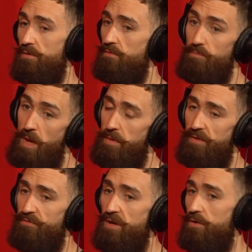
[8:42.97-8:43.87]
that they're
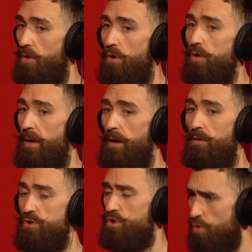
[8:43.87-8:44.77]
maybe afraid to talk
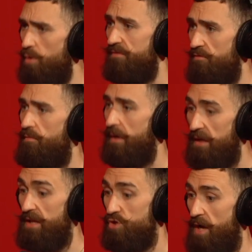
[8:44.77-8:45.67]
about, or just showing
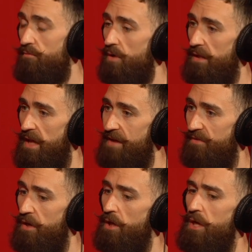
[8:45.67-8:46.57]
vulnerability in general in life